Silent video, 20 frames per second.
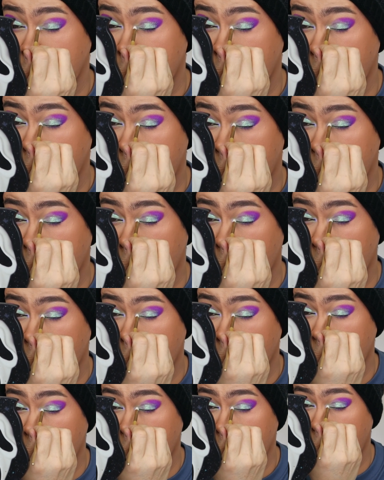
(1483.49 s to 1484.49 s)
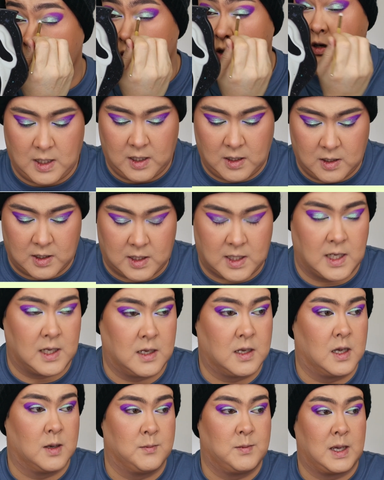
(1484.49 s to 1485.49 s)
today. Okay,
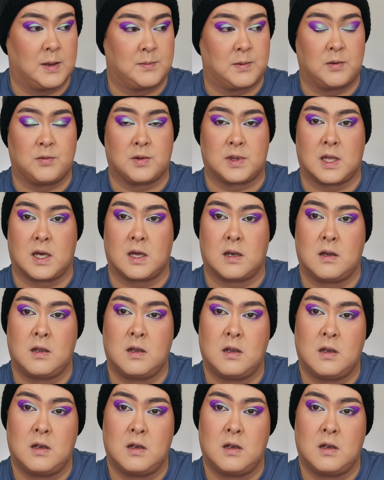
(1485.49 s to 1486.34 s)
I'm happy with that.